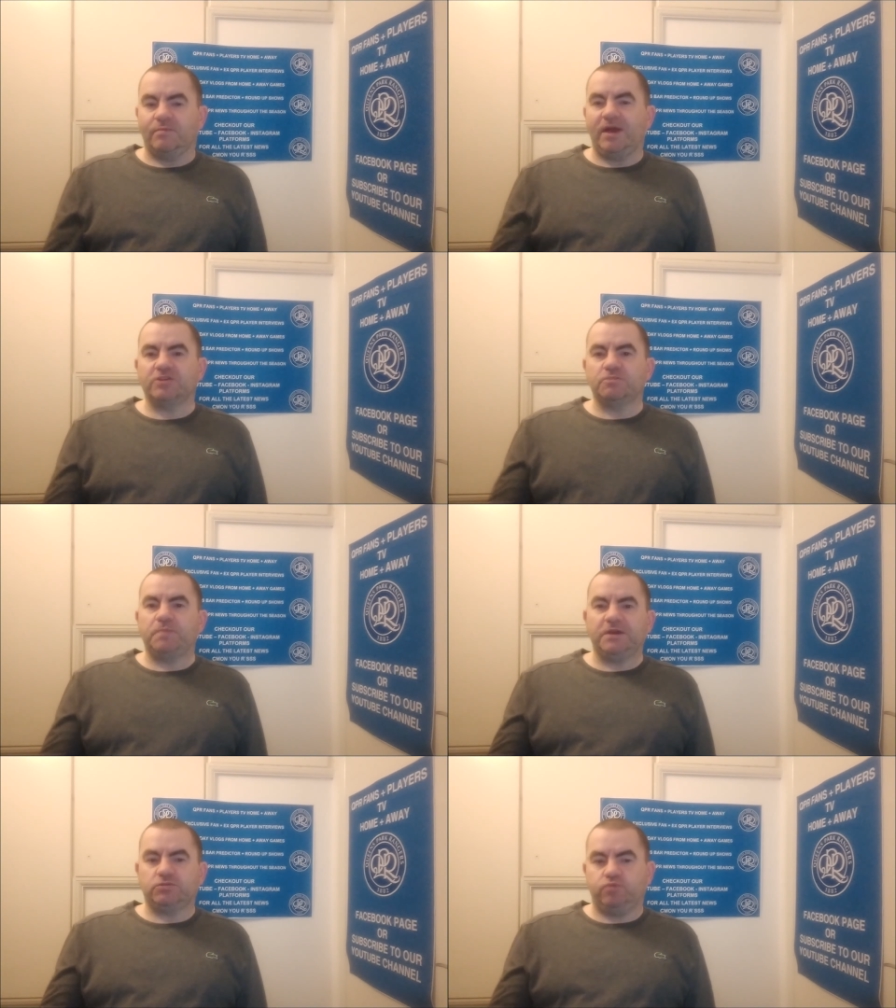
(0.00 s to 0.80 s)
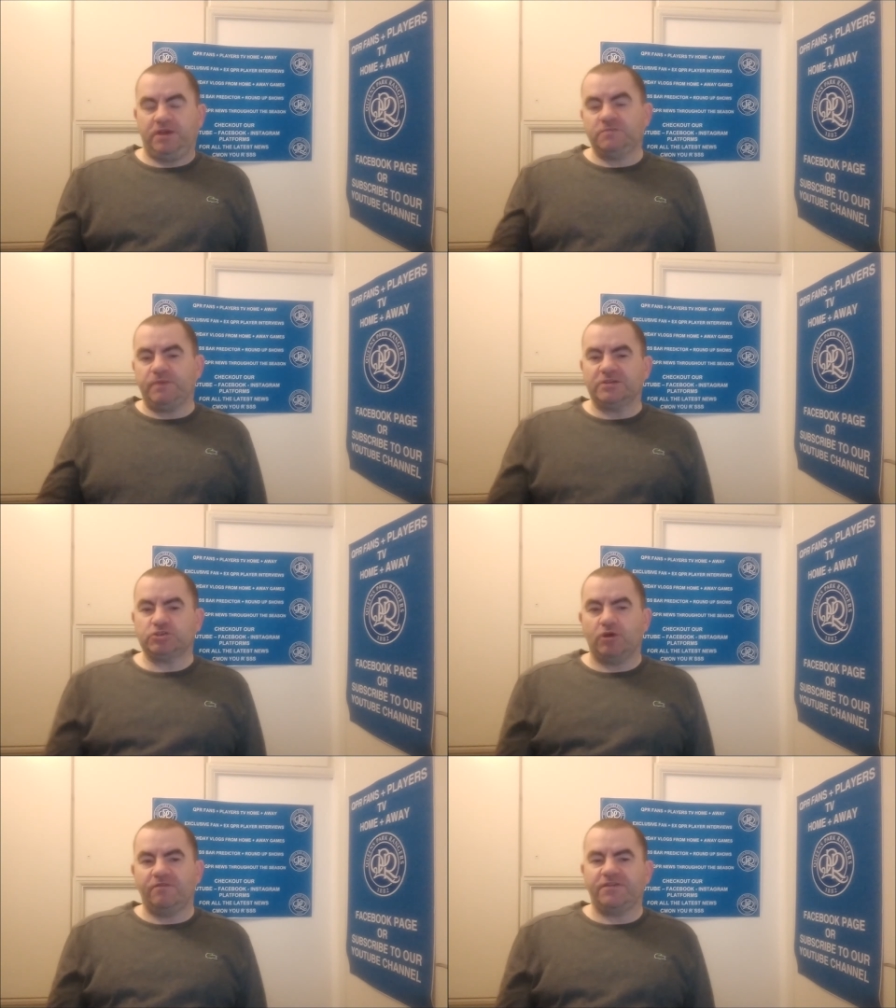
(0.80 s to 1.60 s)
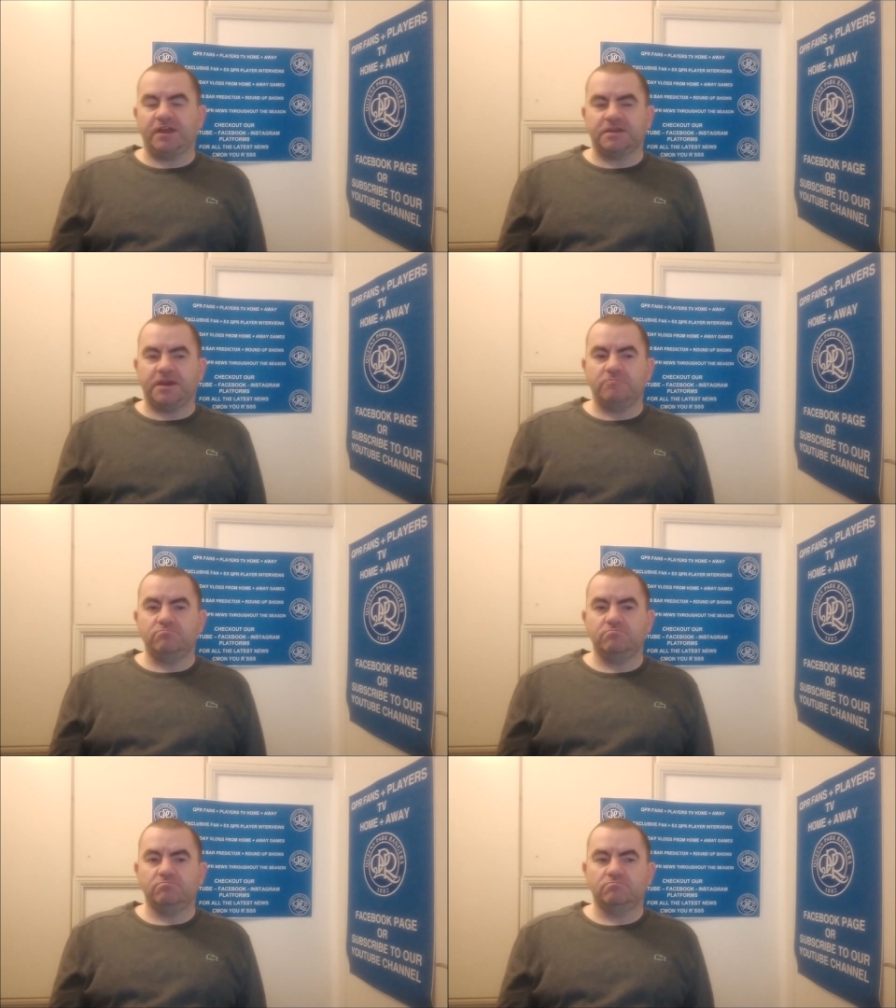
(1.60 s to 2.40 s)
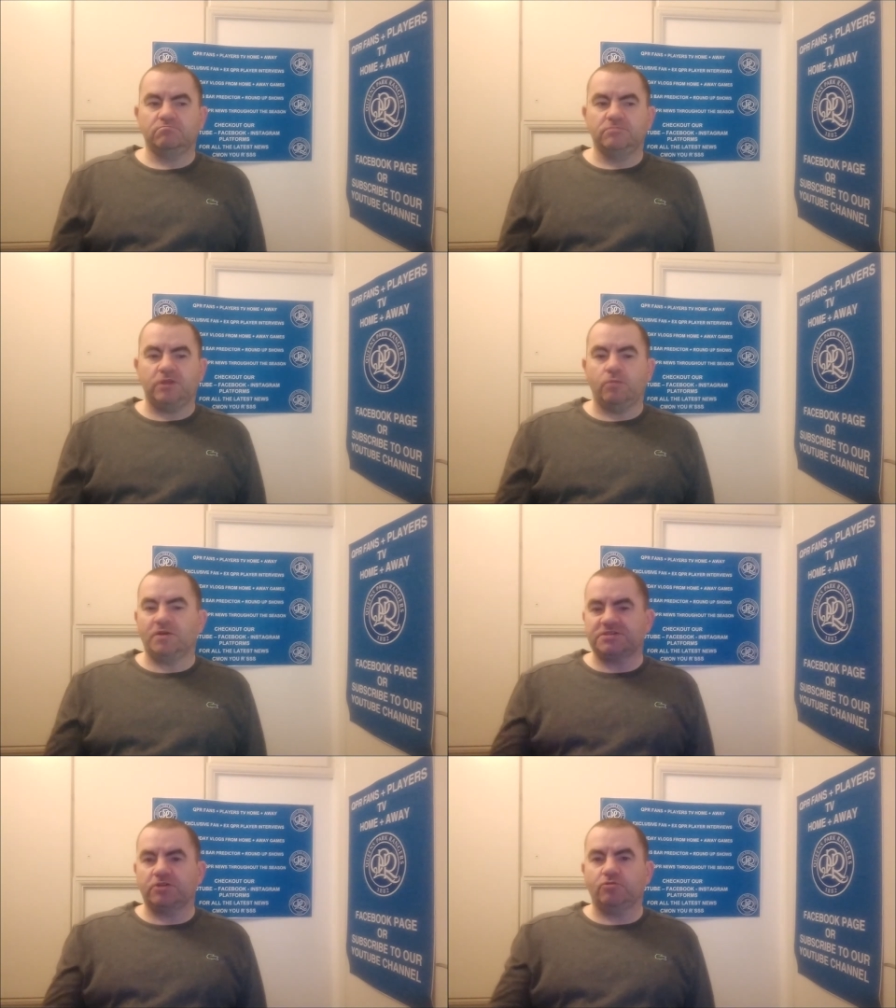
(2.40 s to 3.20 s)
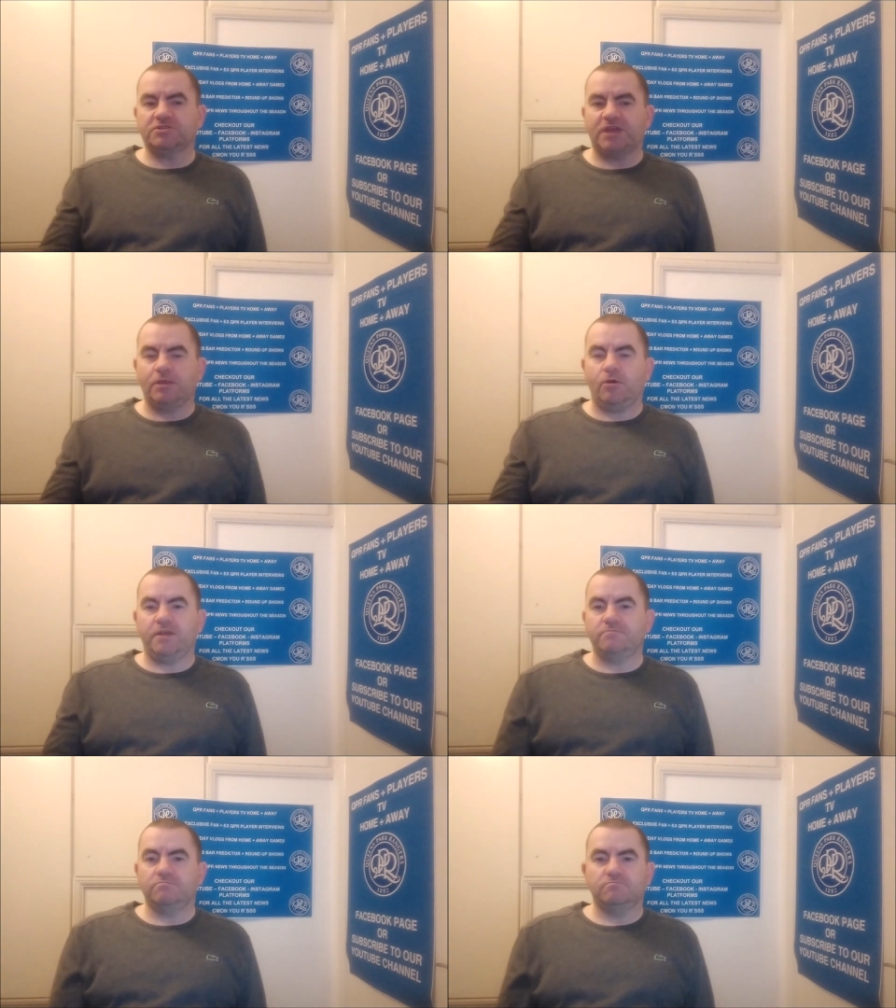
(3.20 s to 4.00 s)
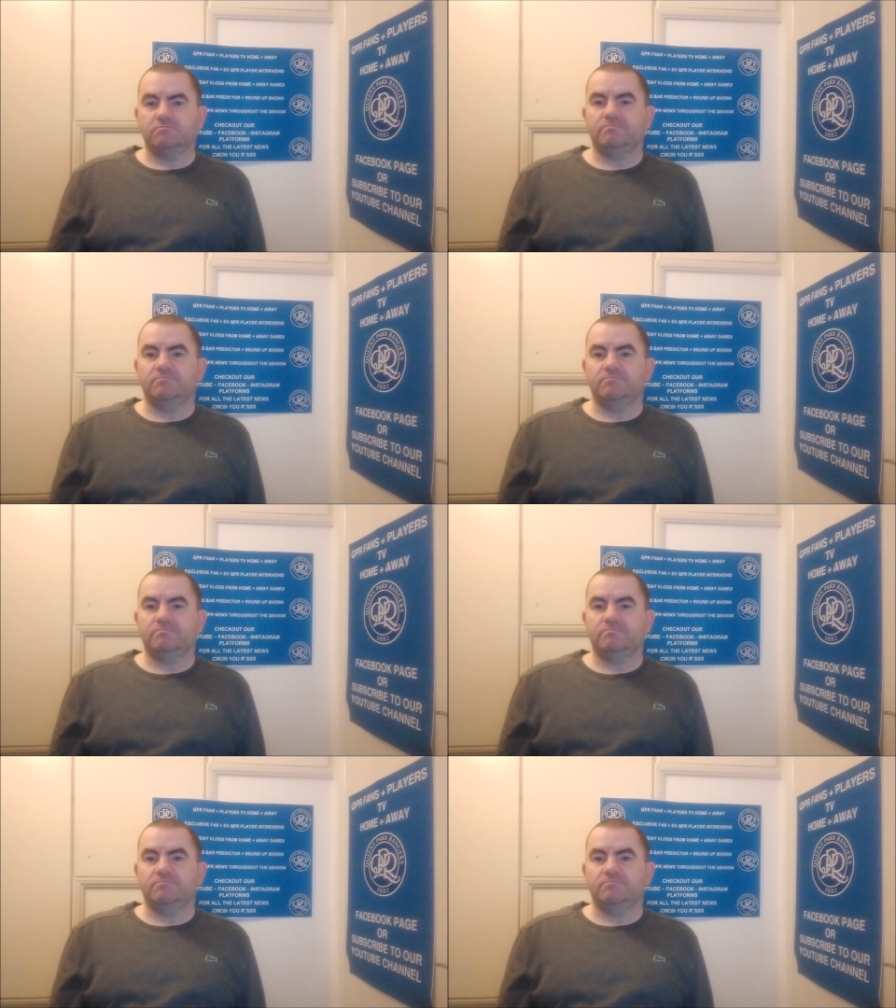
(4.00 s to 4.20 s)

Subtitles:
manager picks his best side for that game. Once they cross that line,